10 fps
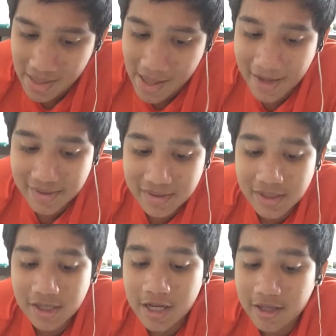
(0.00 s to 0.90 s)
And
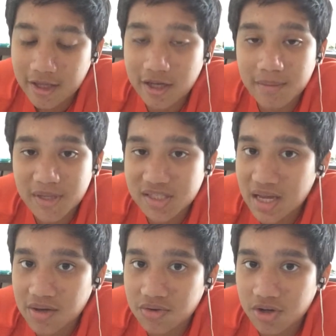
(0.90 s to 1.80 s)
they're going to miss
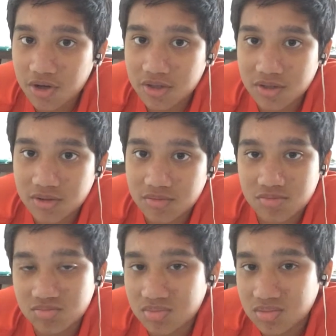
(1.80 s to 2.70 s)
out on
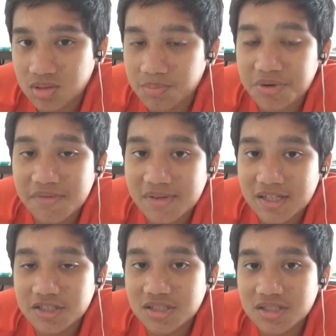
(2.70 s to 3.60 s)
some
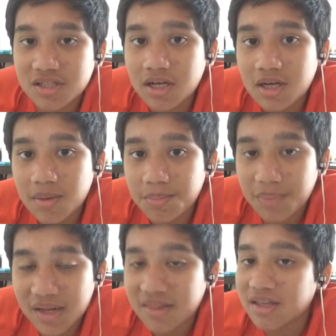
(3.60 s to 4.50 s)
privileges,
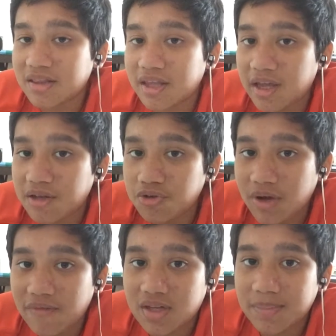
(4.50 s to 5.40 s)
but I think they do
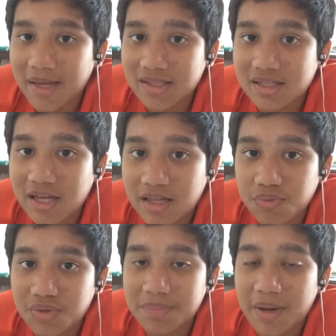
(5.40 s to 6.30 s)
have the capacity and the
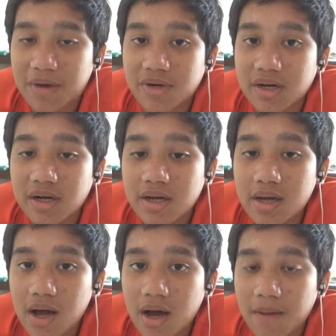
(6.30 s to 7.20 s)
willpower
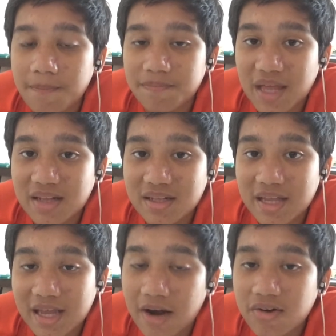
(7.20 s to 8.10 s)
that
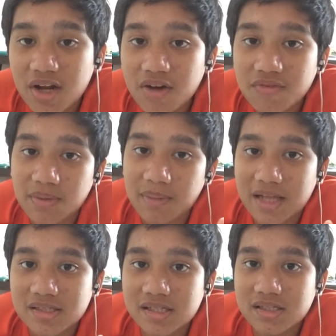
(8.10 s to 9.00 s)
they carried on from
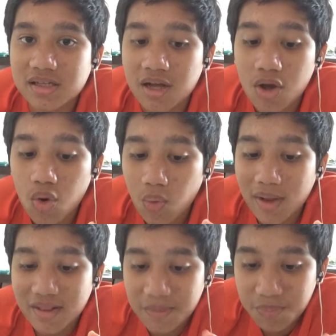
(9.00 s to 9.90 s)
last season
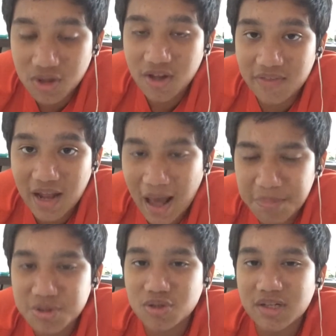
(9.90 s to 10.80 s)
when they pulled off that
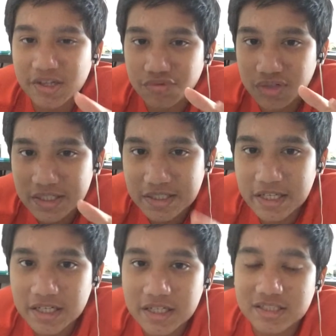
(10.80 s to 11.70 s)
absolutely
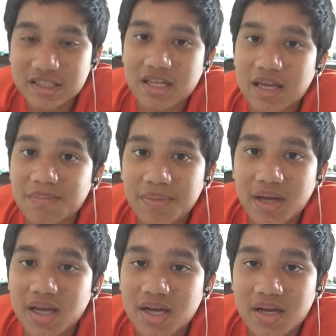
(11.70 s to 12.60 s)
ridiculous escape
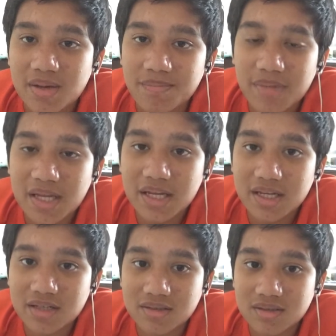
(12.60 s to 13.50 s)
by
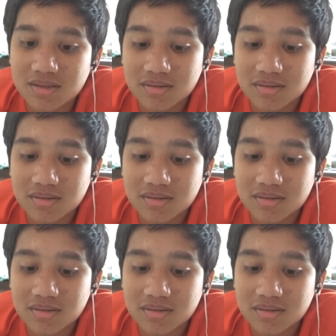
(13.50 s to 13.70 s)
beating,